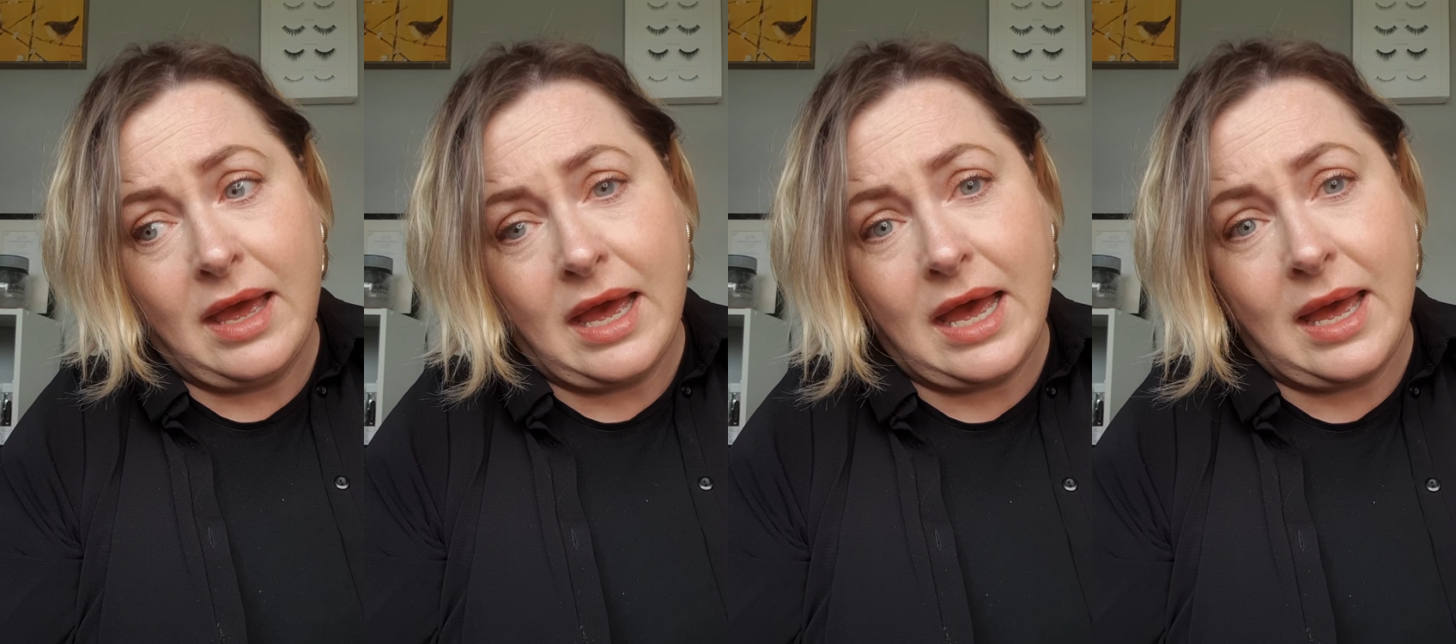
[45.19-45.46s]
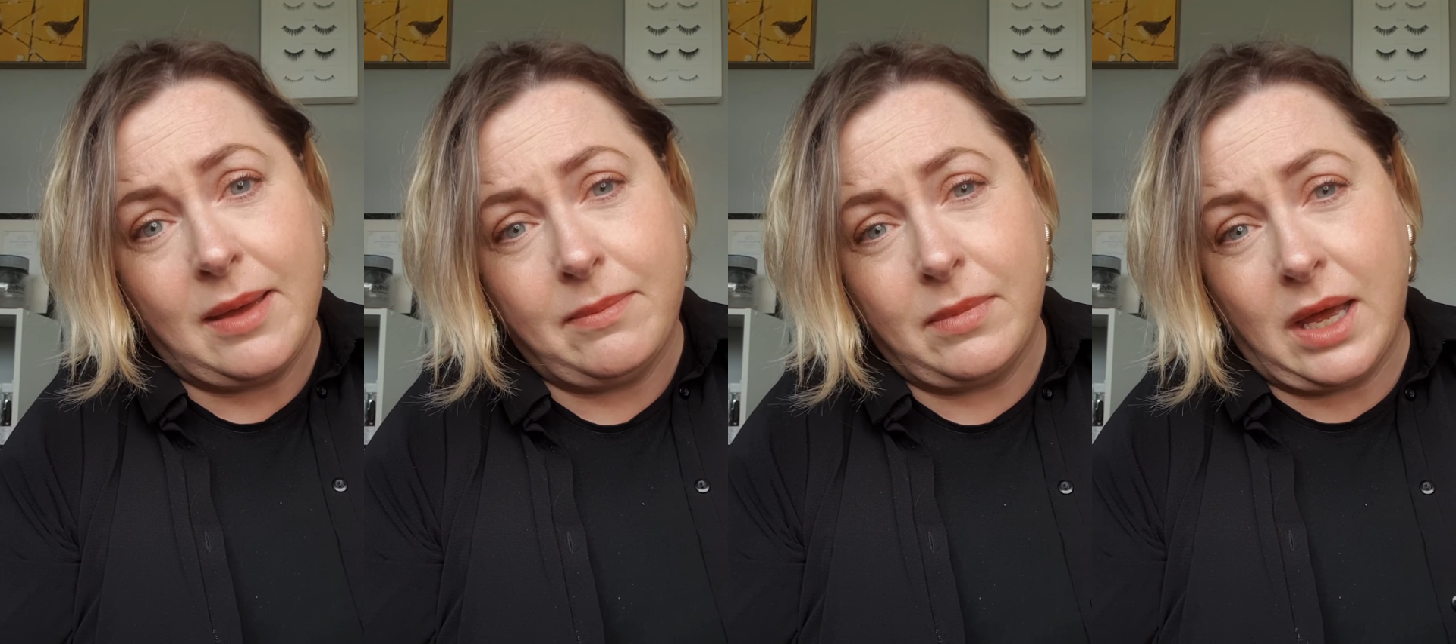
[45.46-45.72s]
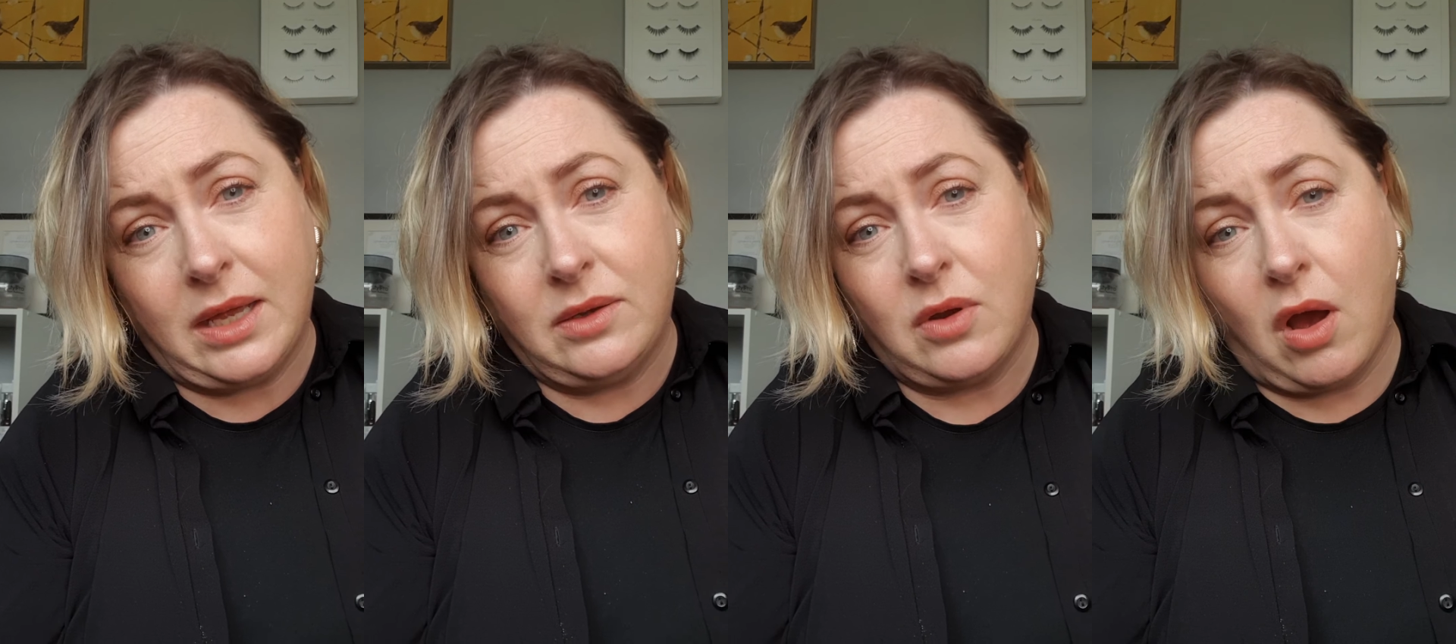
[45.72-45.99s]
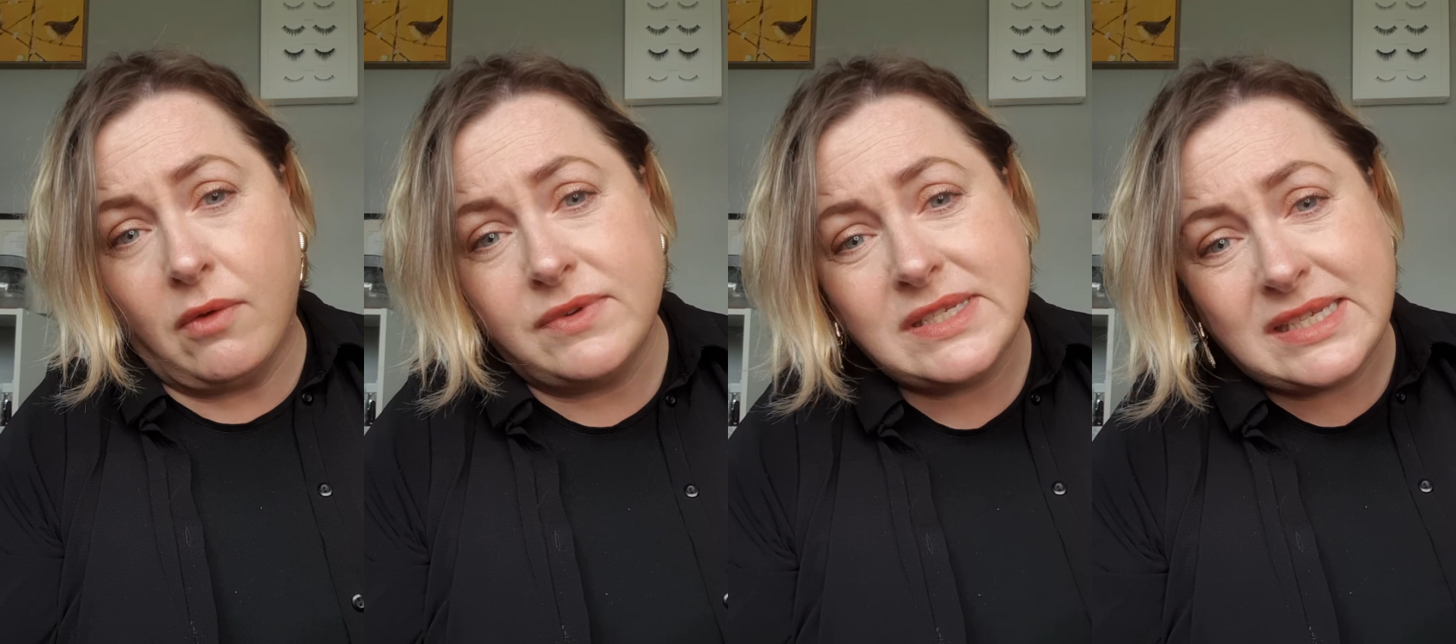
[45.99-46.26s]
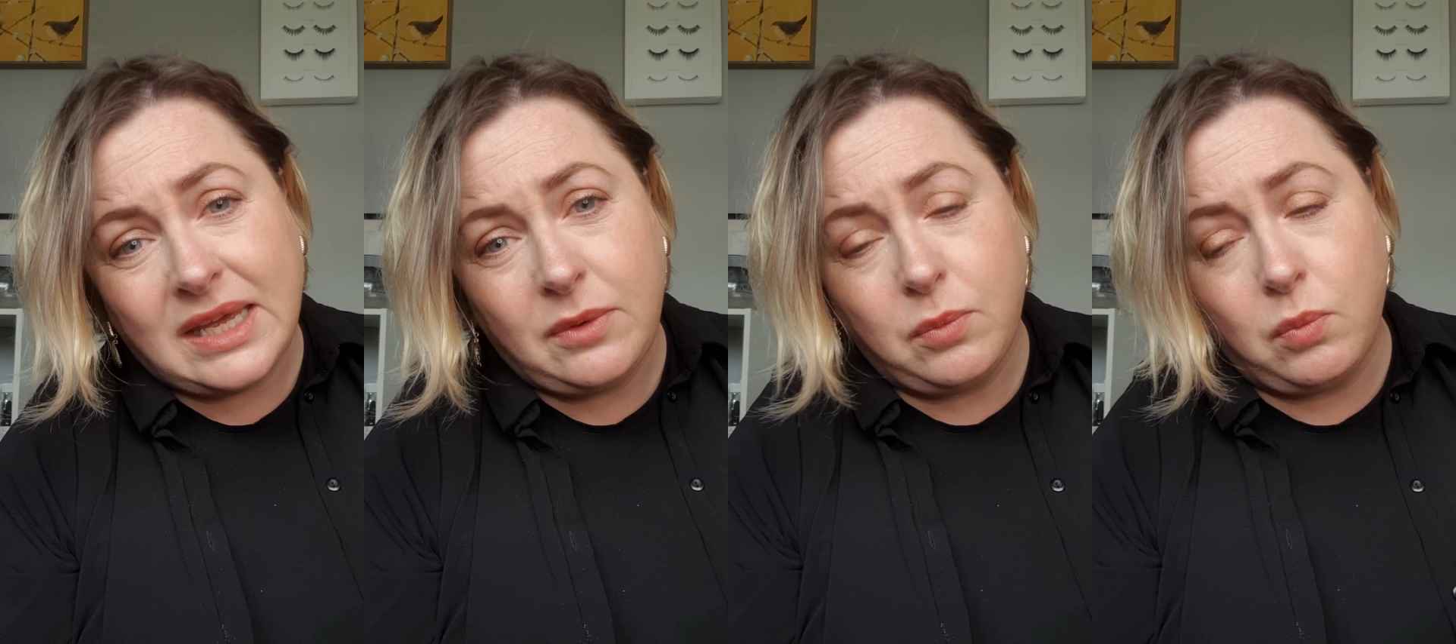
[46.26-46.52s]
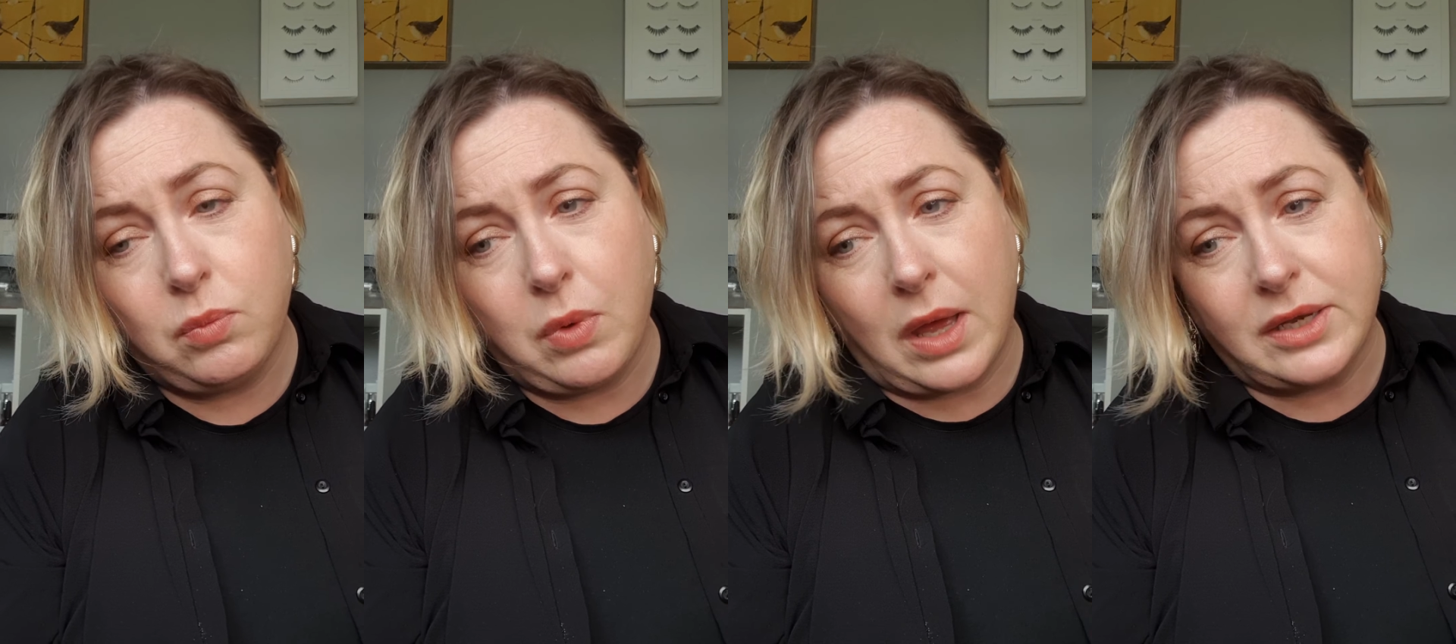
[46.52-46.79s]
and obviously
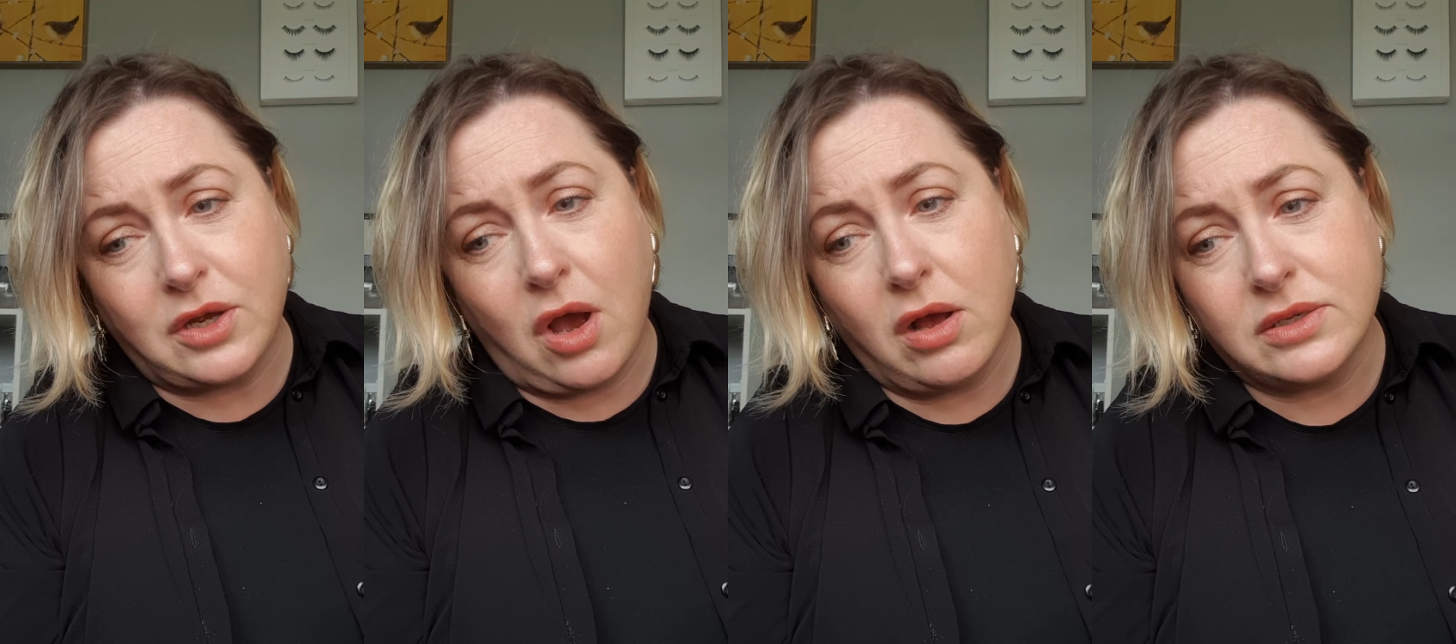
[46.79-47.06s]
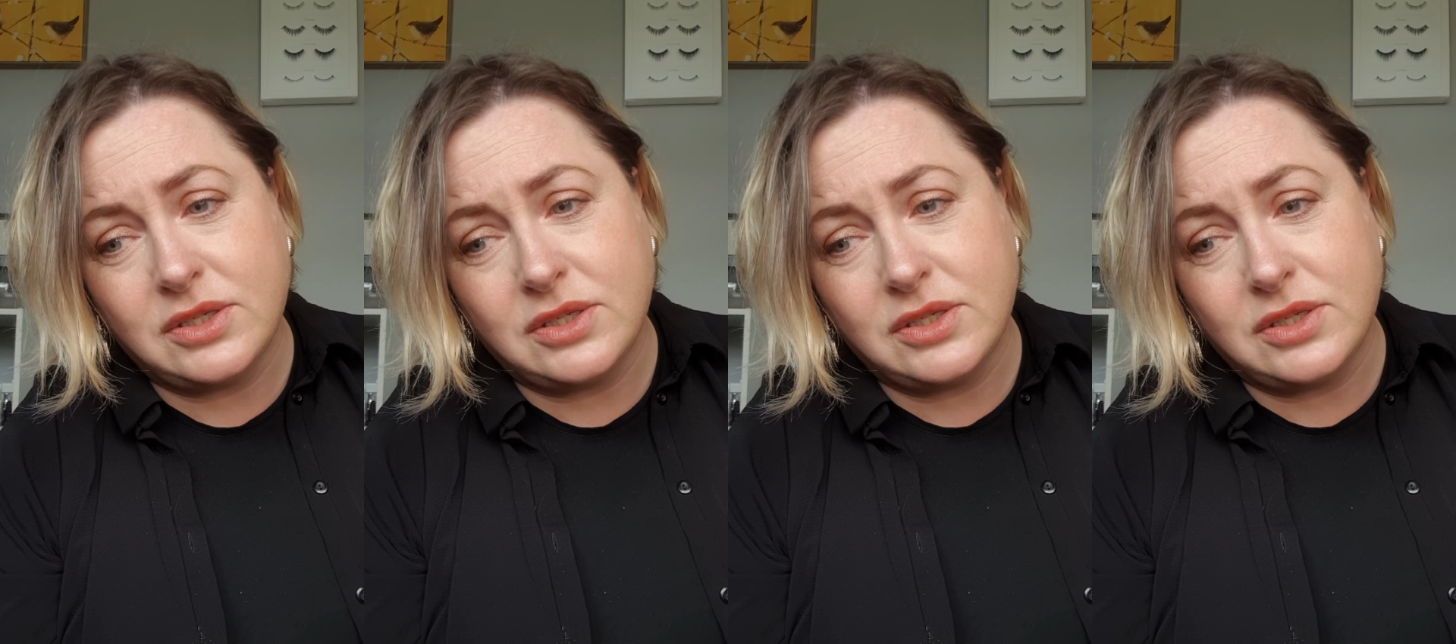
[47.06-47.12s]
a dark